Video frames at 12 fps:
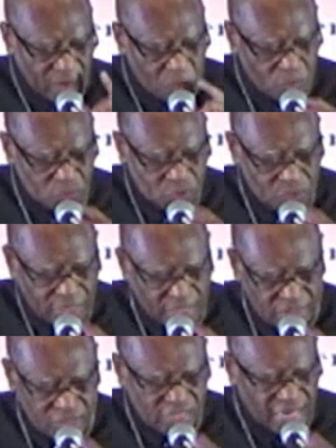want you to
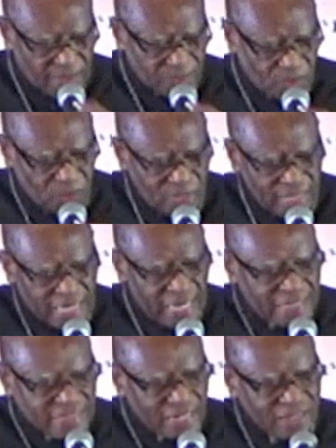understand, though,
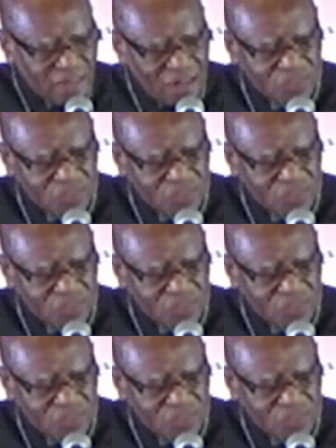is that God